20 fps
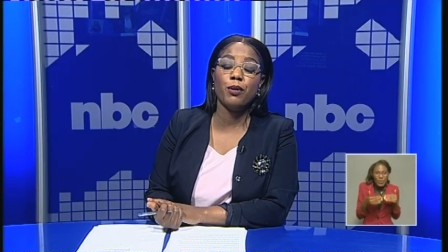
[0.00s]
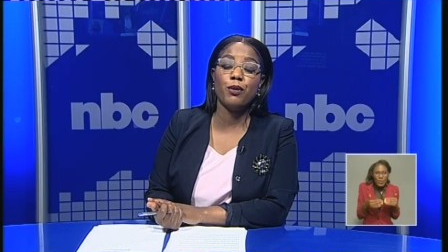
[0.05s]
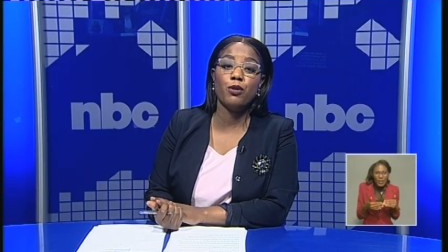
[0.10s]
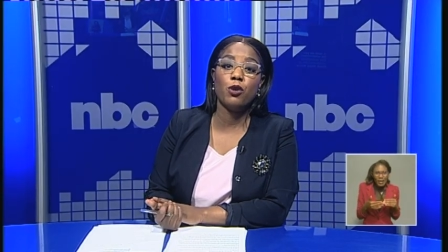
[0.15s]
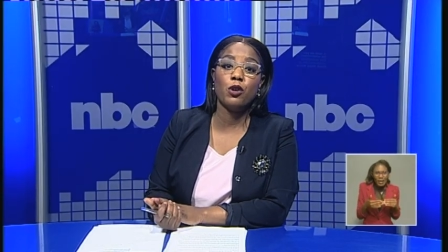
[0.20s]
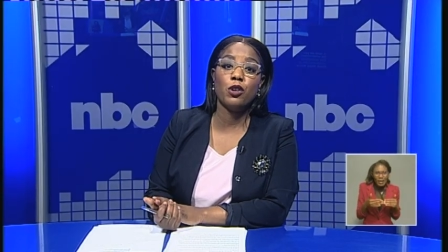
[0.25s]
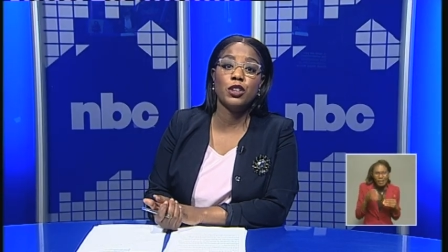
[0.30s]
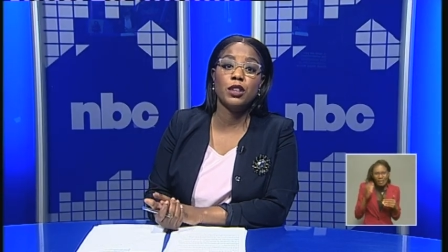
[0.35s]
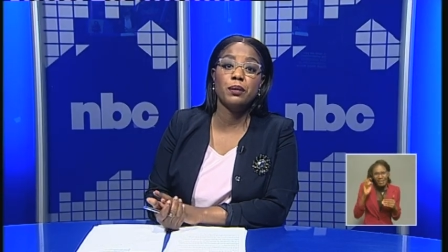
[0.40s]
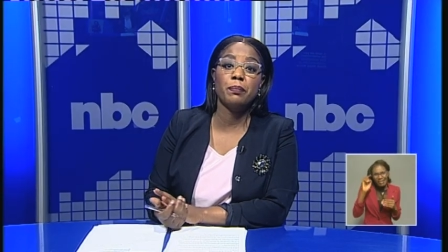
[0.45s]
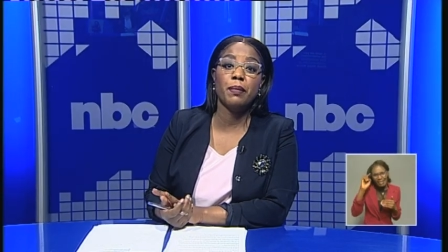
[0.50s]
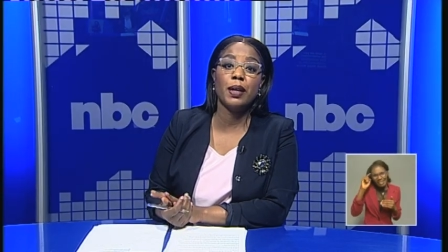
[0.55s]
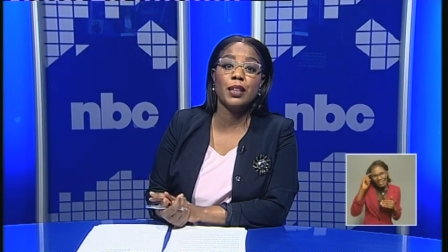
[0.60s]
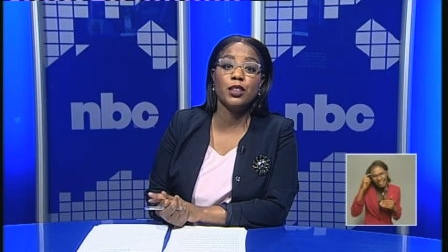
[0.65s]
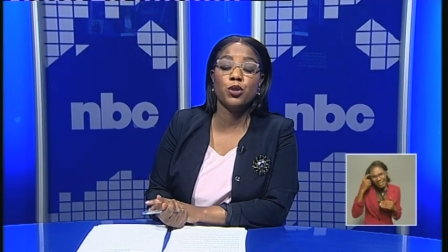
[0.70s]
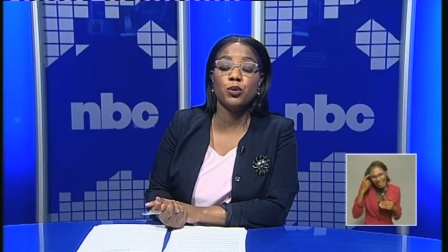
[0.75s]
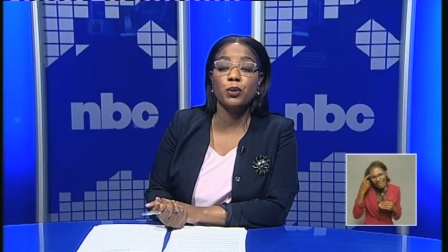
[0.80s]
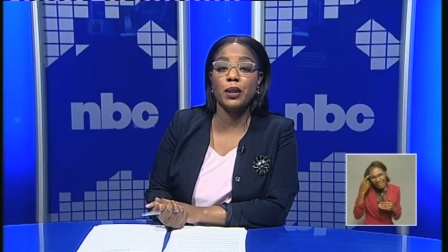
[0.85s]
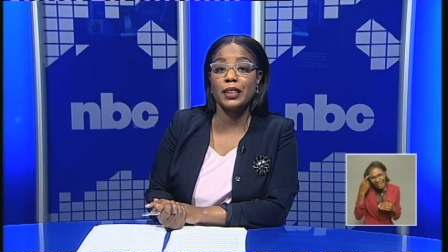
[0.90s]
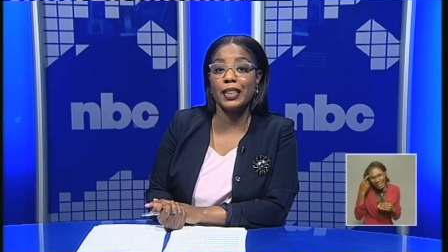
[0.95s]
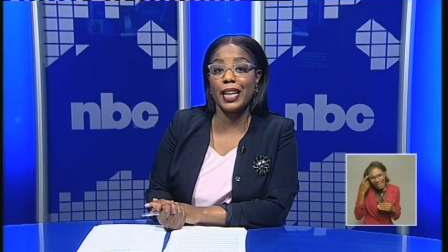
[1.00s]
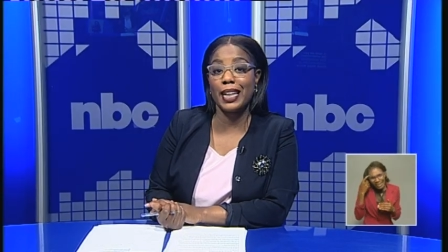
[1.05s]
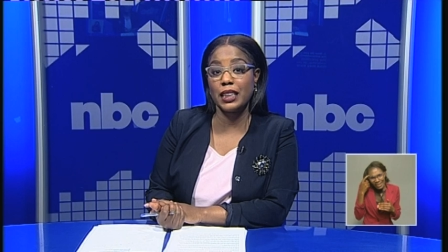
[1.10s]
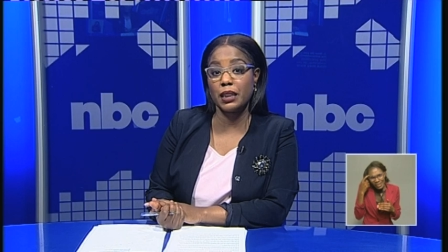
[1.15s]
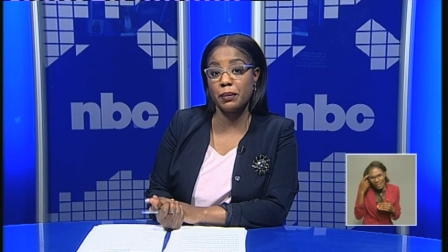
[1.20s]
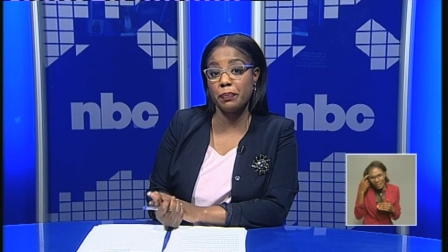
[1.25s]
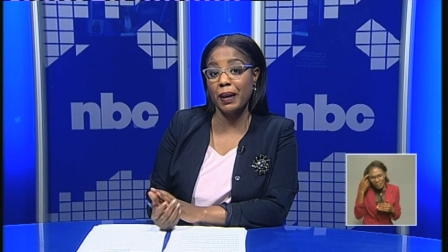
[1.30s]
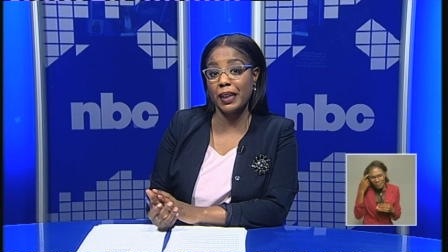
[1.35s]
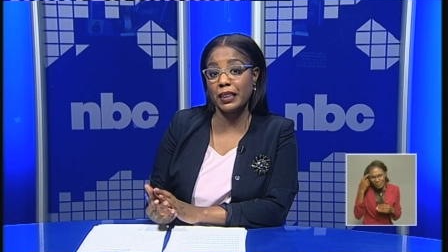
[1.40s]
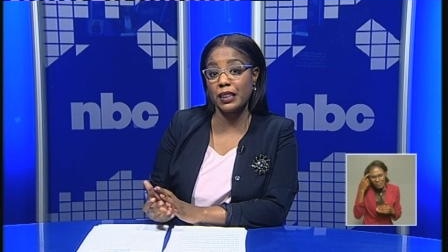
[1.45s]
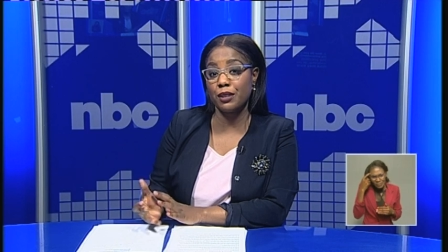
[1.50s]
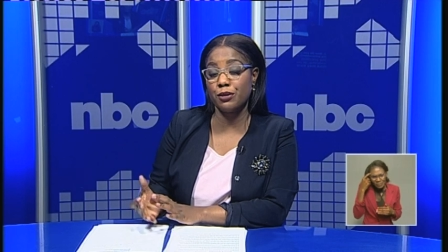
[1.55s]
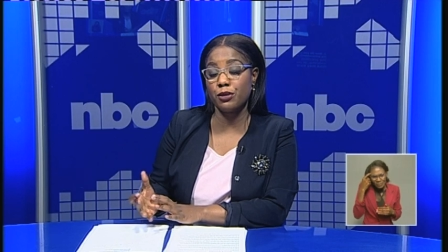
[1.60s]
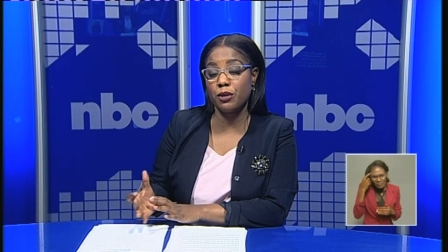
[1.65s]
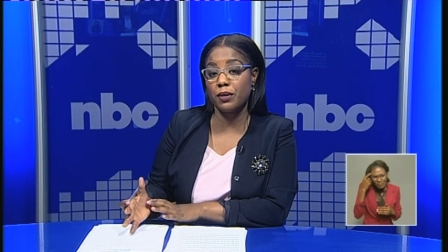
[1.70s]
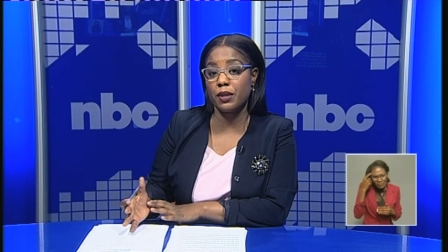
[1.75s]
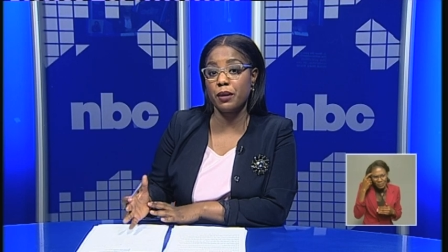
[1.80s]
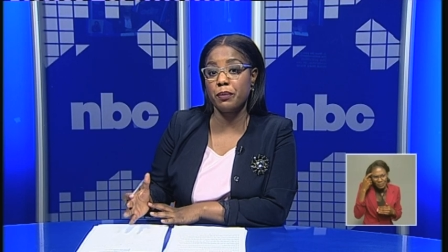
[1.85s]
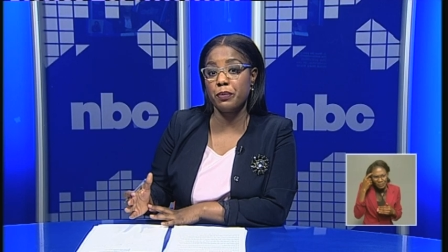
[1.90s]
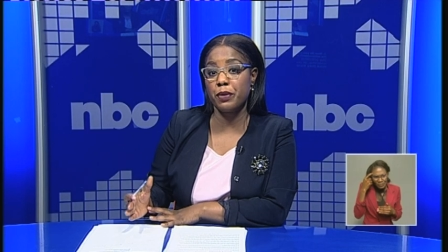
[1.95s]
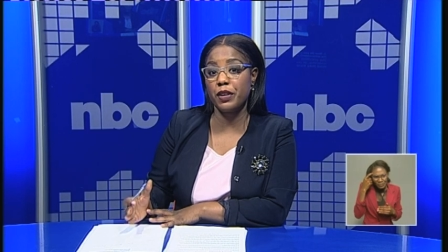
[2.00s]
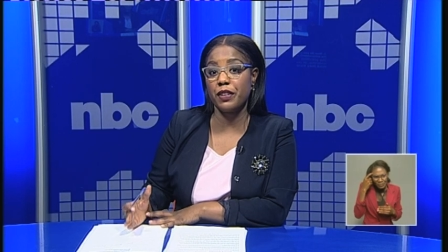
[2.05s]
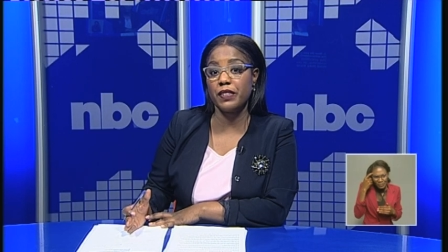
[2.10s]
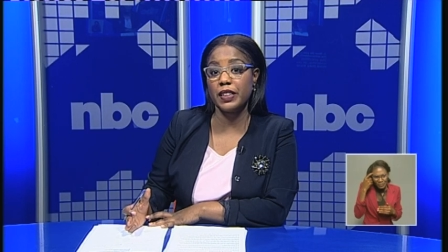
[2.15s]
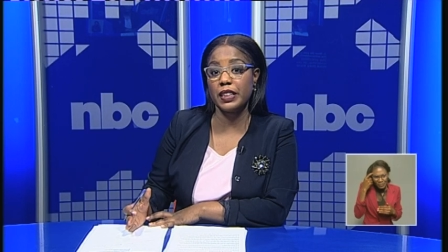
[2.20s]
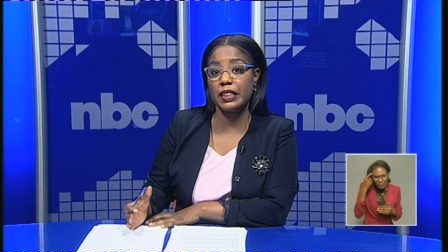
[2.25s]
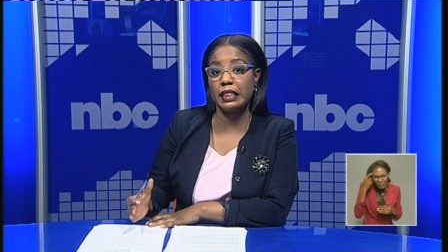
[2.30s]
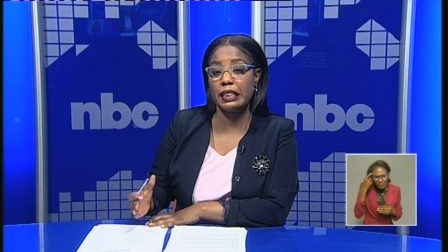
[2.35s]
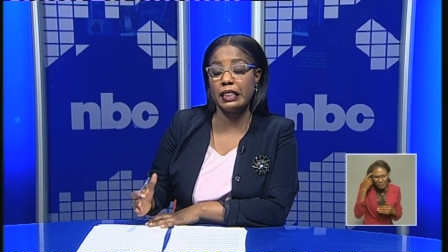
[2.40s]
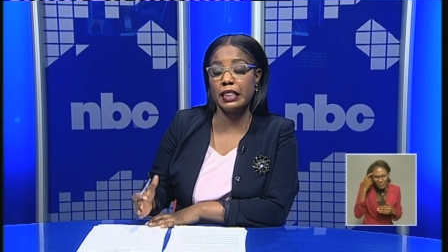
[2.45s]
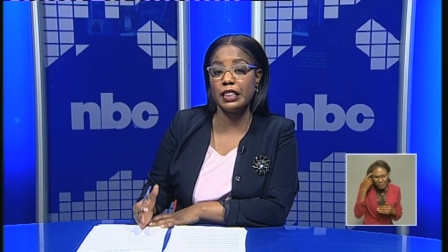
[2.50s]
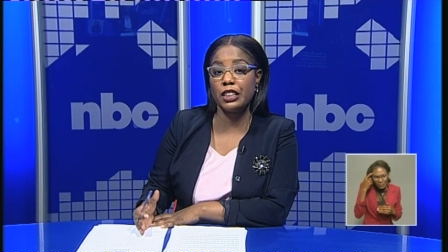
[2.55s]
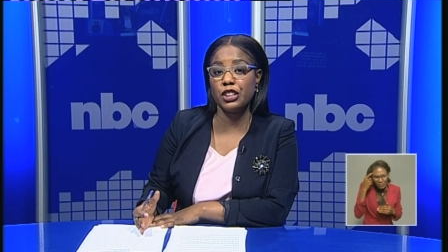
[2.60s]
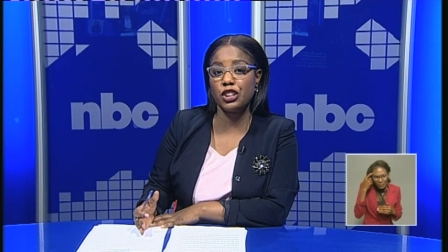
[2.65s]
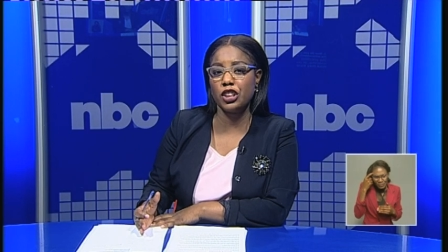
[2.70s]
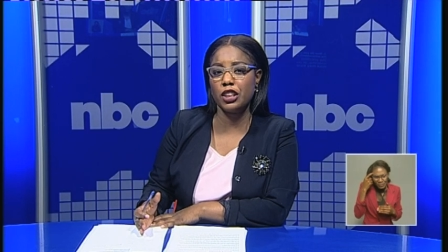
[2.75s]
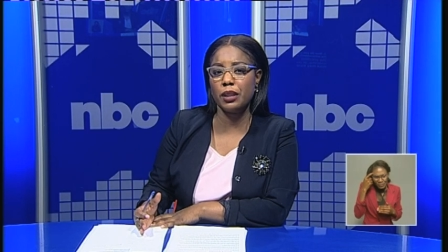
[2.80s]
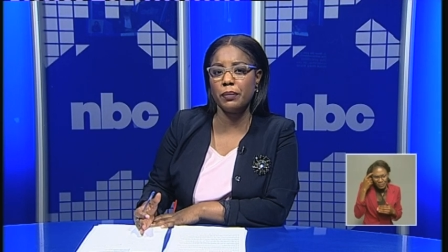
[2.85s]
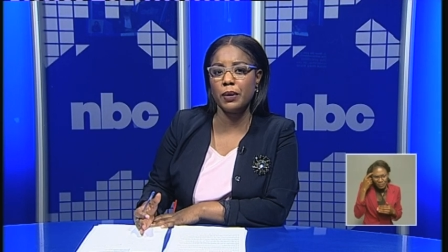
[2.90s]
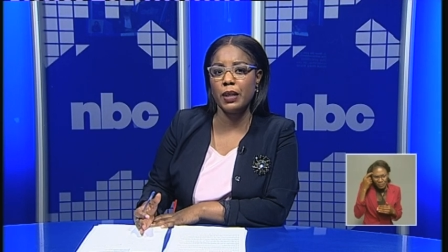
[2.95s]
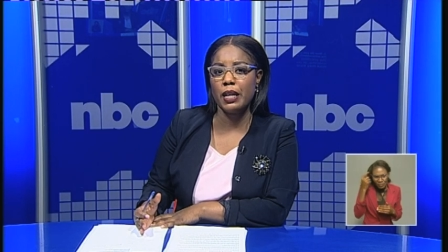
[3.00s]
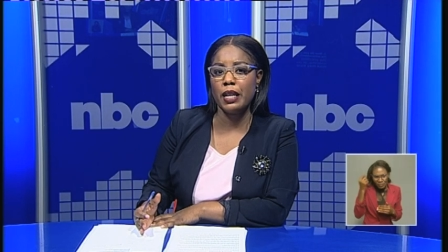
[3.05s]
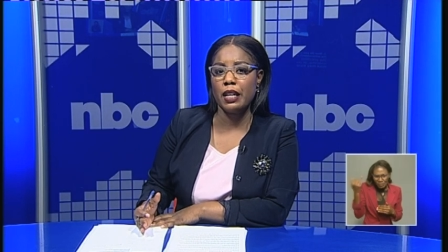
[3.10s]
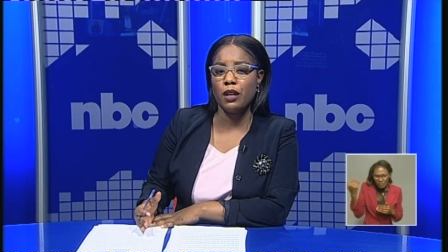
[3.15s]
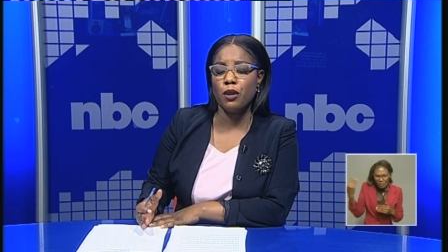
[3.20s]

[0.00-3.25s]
Of course, much was expected from the previous leadership,